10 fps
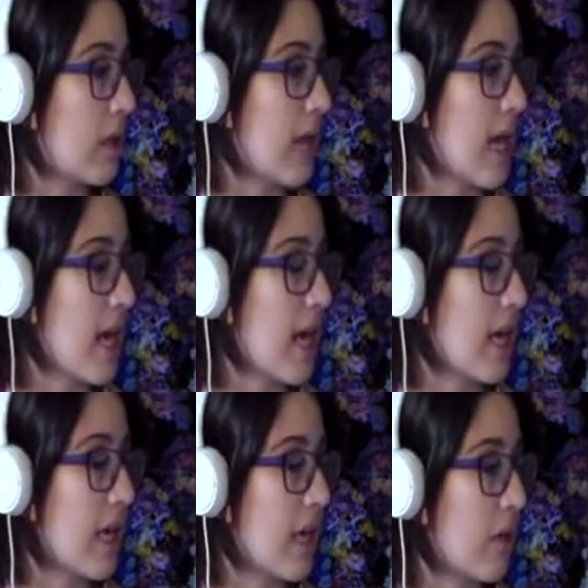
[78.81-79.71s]

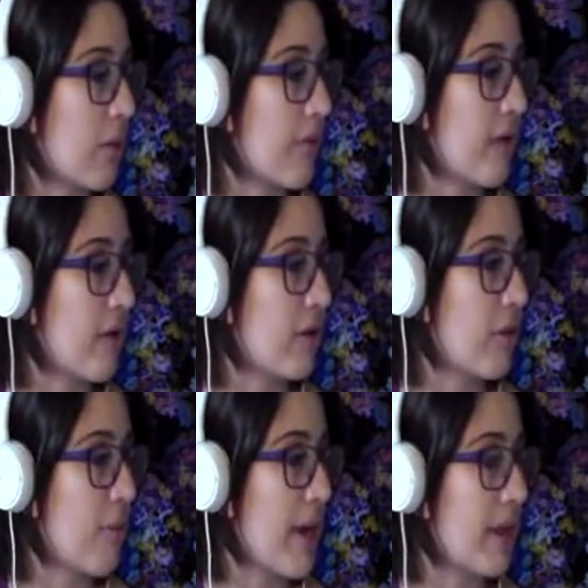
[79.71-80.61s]
Yay! We found a
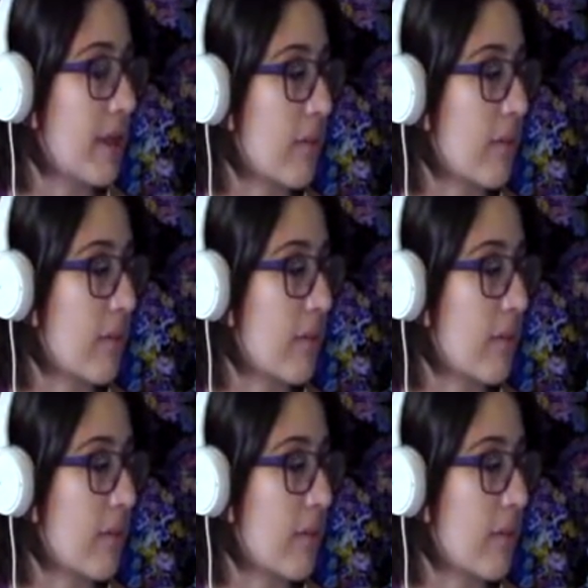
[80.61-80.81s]
new path.